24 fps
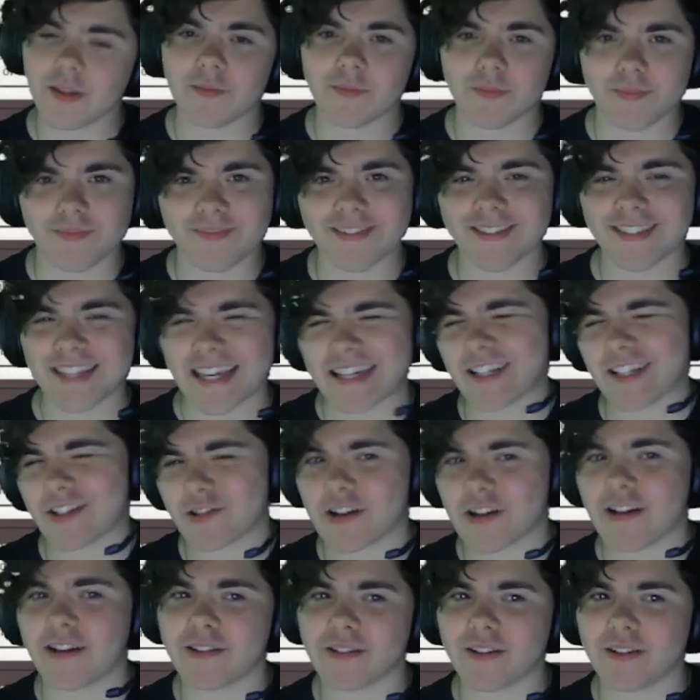second
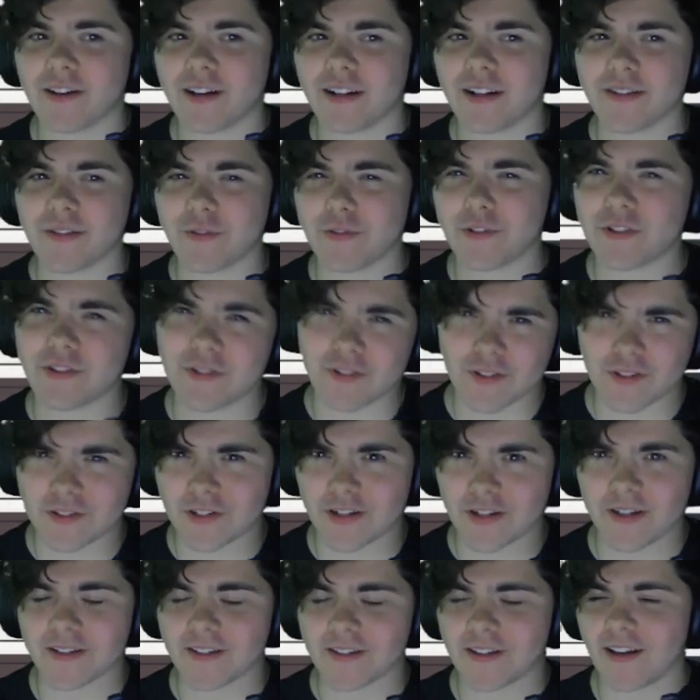strongest card, third
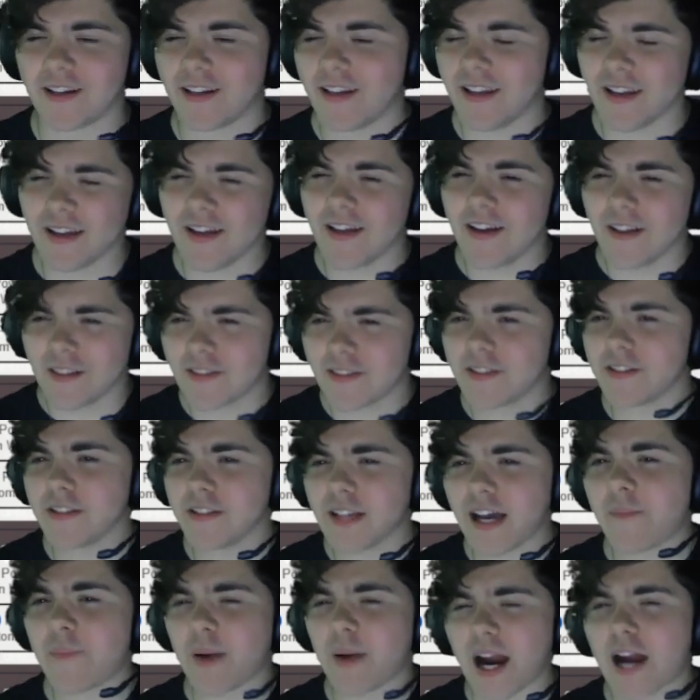strongest card. There's a
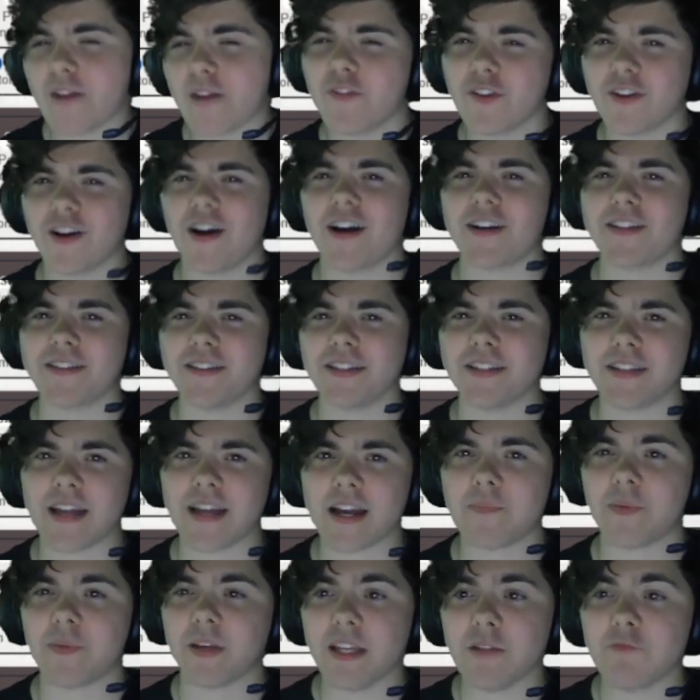lot of powerful cards in this deck,
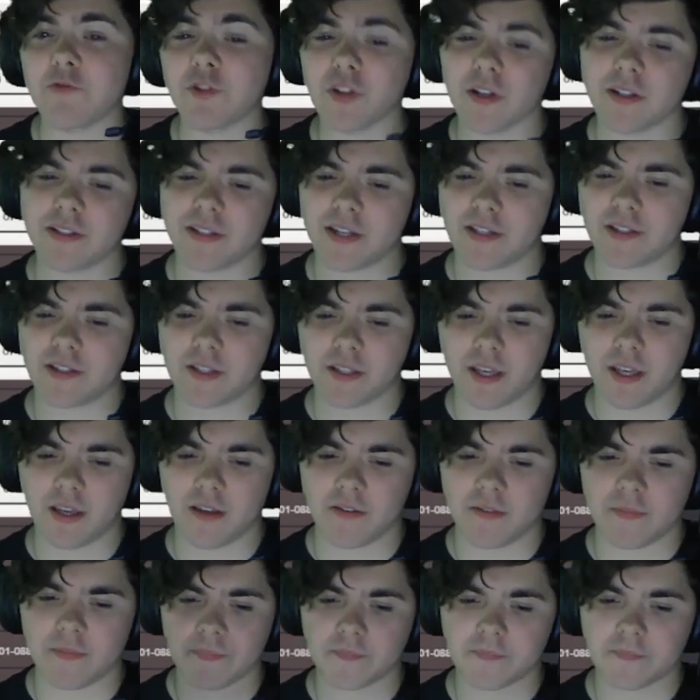but he really takes the
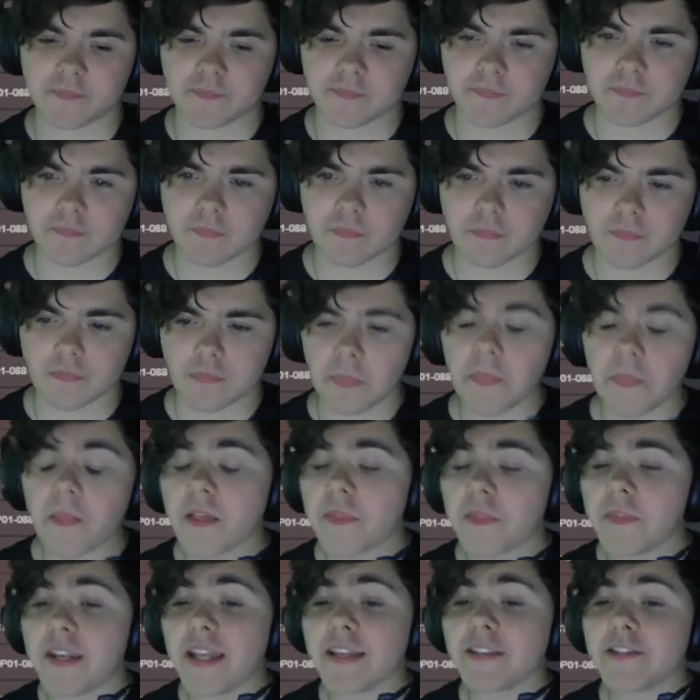cake.
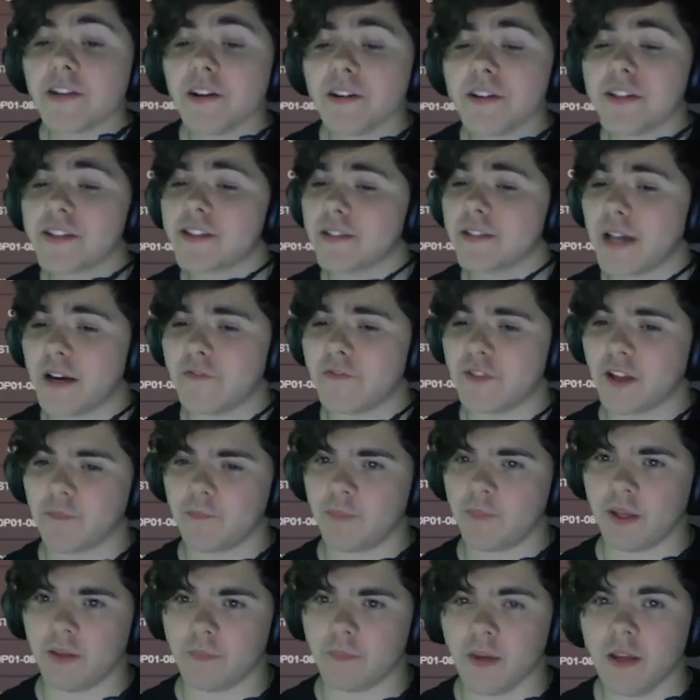The next card is Love
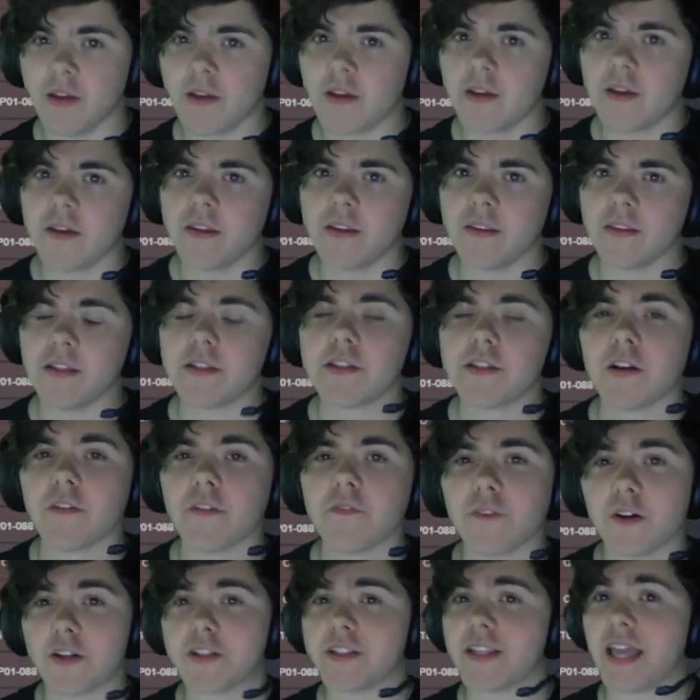Beam. This is our
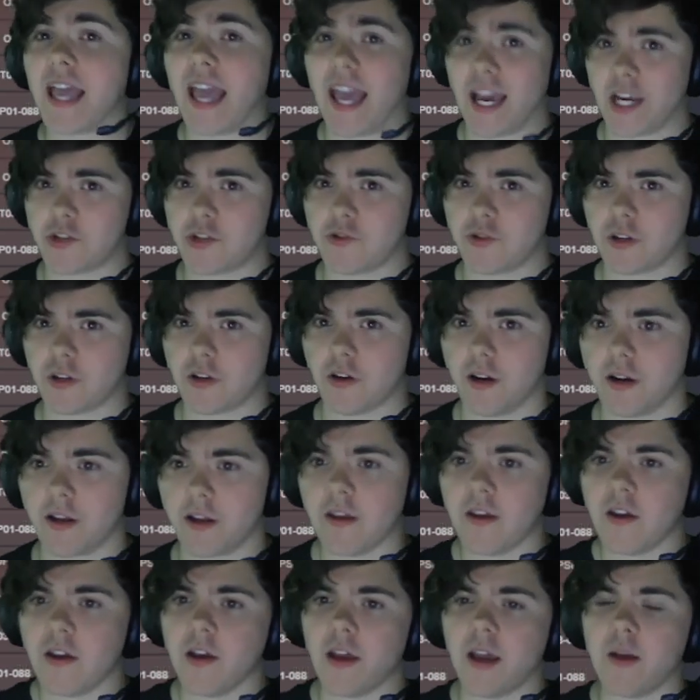first extra card,
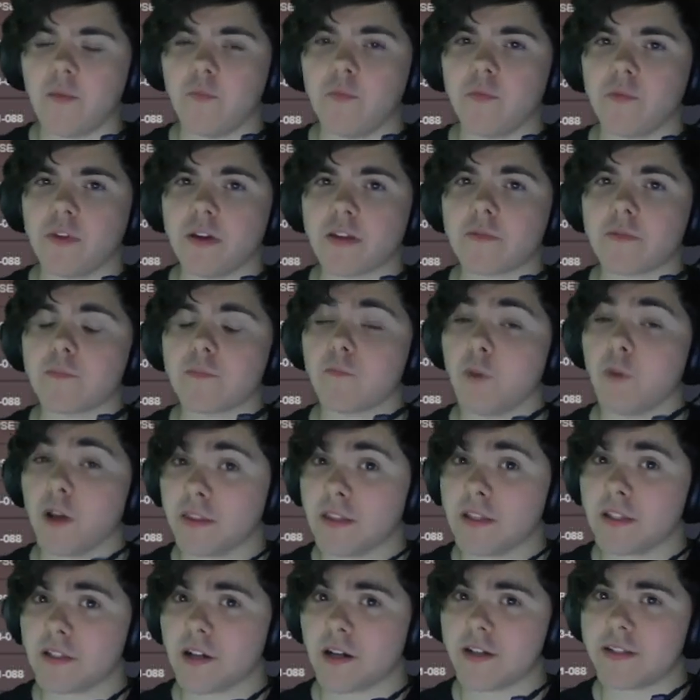and what
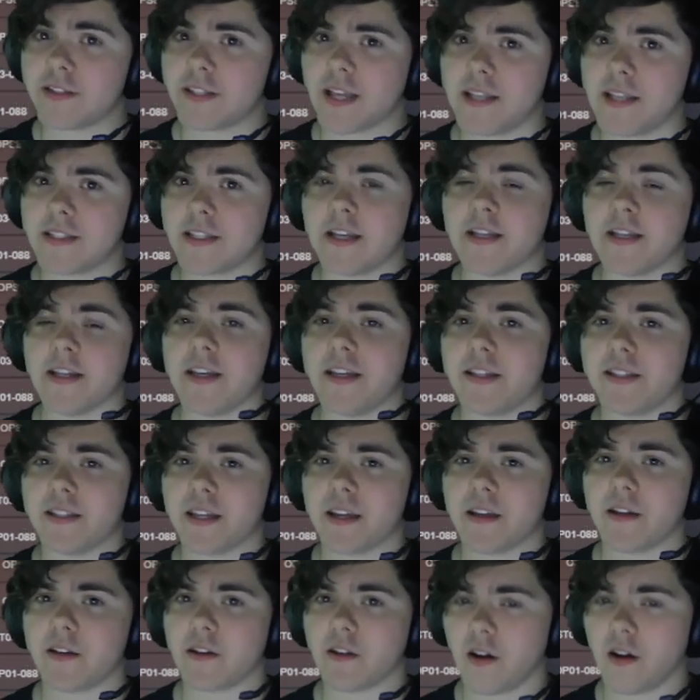this card says is
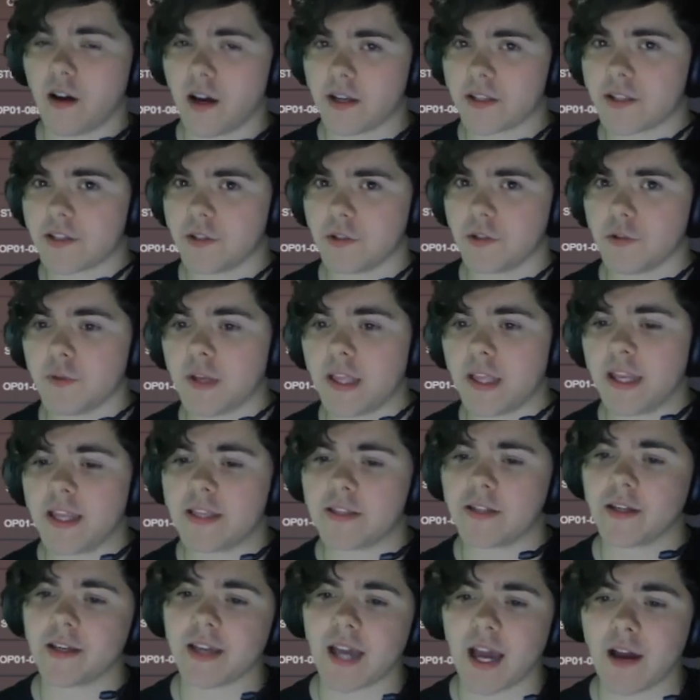cost 2, and it's
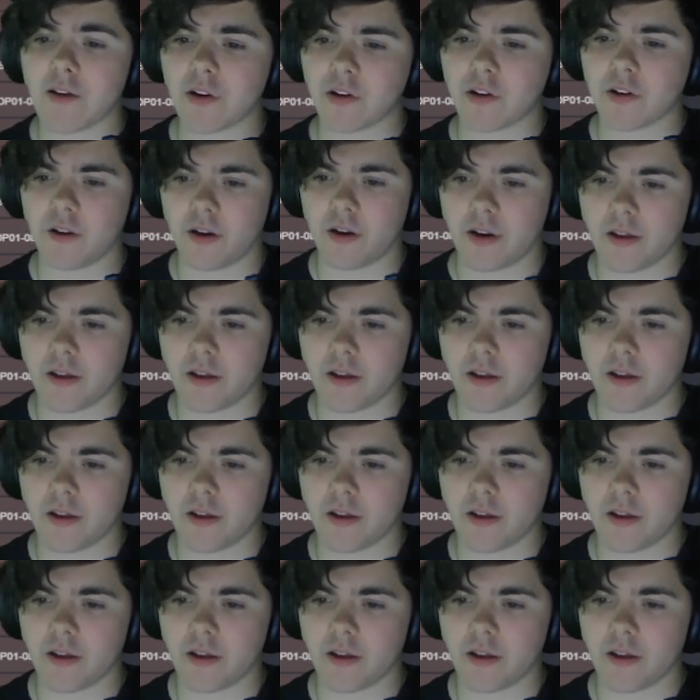a counter card.